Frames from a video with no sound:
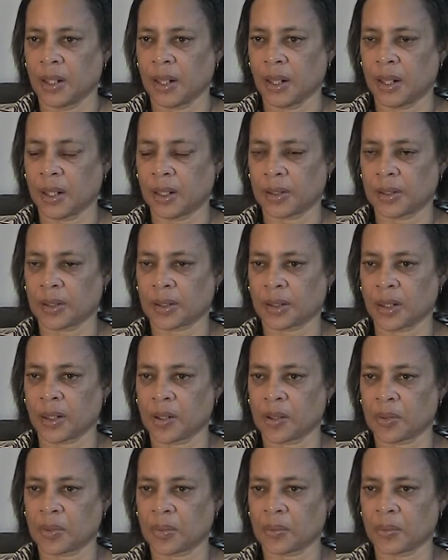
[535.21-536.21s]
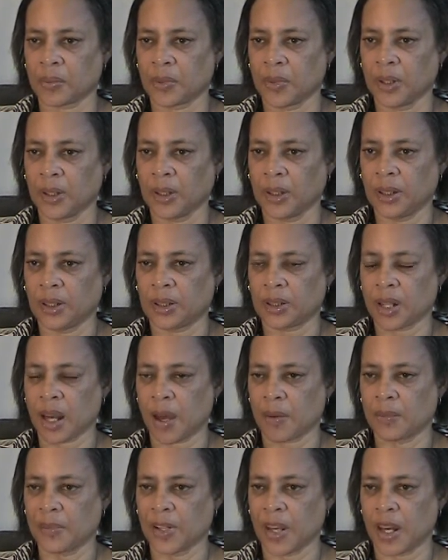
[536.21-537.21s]
It's a really
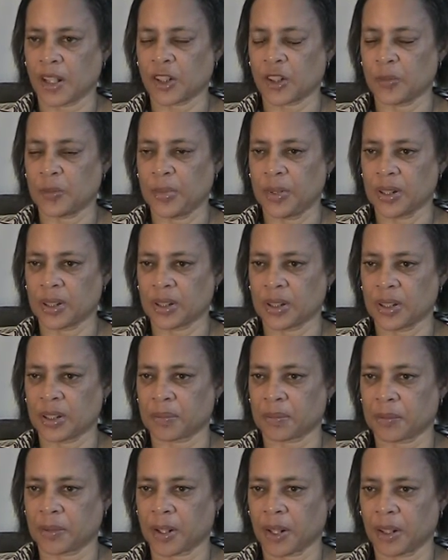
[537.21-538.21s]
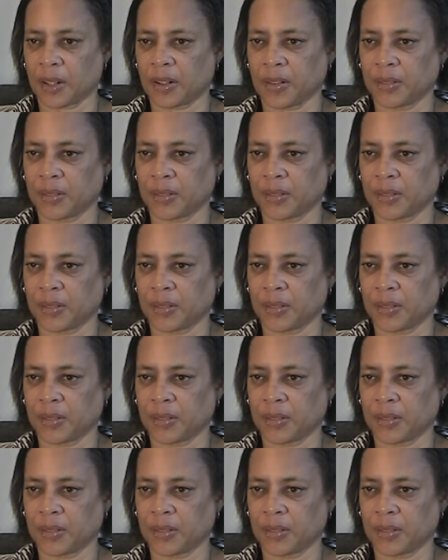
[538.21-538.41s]
top-notch business plan.